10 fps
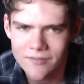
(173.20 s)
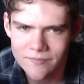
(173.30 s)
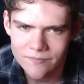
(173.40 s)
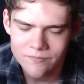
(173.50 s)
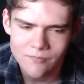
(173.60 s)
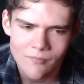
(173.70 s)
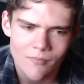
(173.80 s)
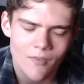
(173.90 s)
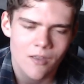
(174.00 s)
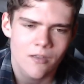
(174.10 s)

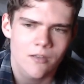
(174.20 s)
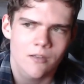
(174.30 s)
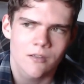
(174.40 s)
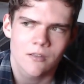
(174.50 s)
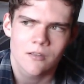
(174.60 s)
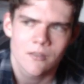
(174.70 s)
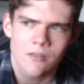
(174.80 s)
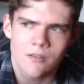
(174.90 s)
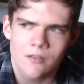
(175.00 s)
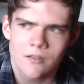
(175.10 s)

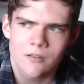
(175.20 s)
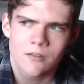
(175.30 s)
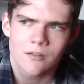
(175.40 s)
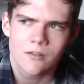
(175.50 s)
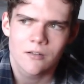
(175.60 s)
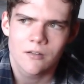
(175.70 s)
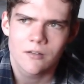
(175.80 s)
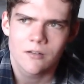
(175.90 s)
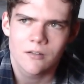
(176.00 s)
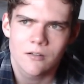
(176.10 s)

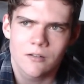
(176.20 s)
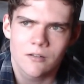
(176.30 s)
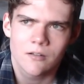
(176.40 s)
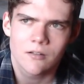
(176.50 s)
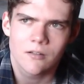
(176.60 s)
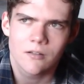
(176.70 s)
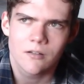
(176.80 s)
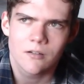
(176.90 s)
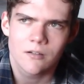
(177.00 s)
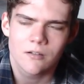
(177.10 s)

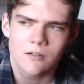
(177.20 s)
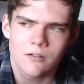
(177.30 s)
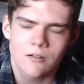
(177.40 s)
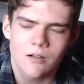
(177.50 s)
[no speech]